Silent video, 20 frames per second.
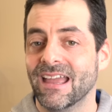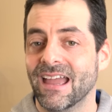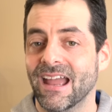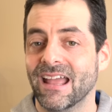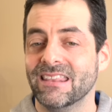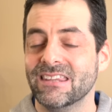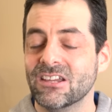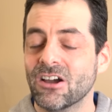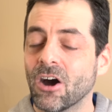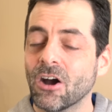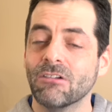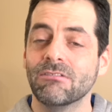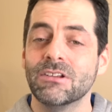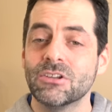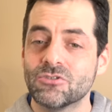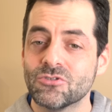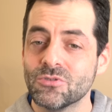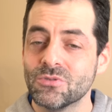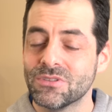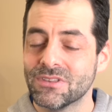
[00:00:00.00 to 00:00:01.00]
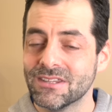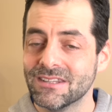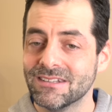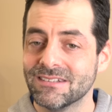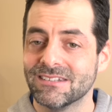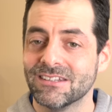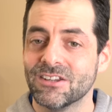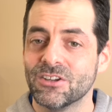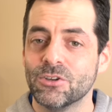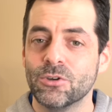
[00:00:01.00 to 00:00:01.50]
And the ugly truth
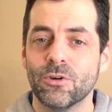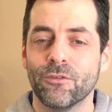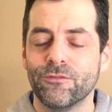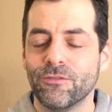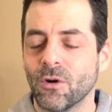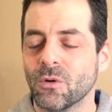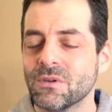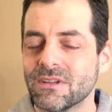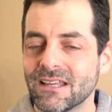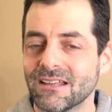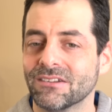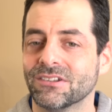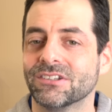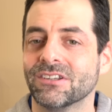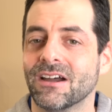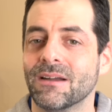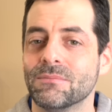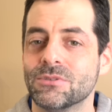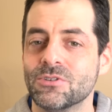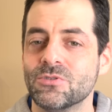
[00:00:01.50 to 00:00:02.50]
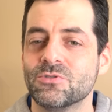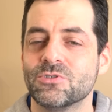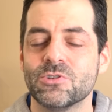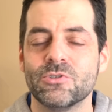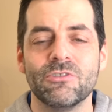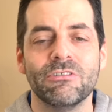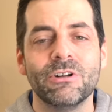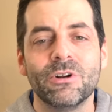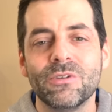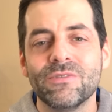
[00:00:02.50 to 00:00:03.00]
is, your phone tells time too, so
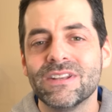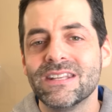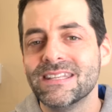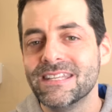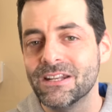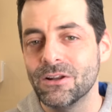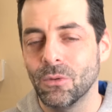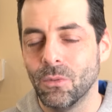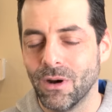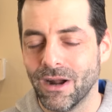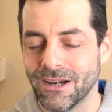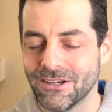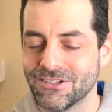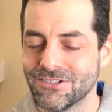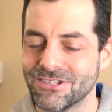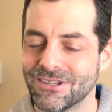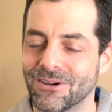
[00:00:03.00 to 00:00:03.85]
you really don't even need a watch.